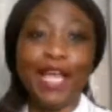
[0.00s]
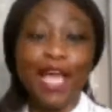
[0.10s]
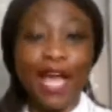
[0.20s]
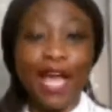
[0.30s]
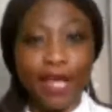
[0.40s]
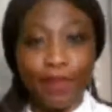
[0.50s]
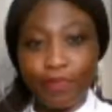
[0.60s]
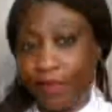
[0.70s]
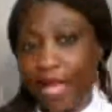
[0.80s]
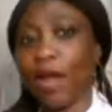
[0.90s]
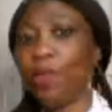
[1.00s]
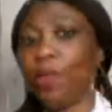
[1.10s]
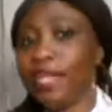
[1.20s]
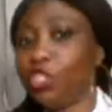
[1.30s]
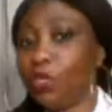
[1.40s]
And
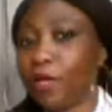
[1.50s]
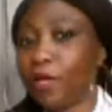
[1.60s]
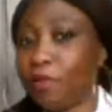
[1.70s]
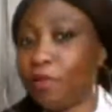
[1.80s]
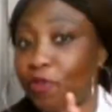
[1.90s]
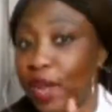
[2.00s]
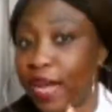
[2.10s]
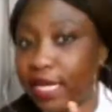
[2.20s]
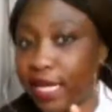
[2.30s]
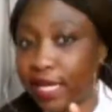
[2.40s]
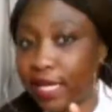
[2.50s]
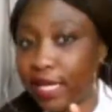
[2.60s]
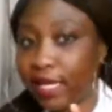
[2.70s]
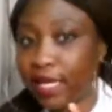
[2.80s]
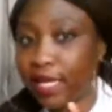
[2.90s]
when did you become friendly?
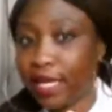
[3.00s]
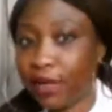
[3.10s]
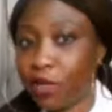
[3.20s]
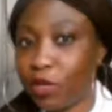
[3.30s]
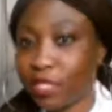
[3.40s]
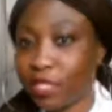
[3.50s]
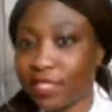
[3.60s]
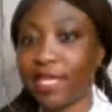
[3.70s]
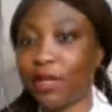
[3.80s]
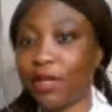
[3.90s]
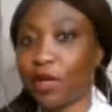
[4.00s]
Because that's another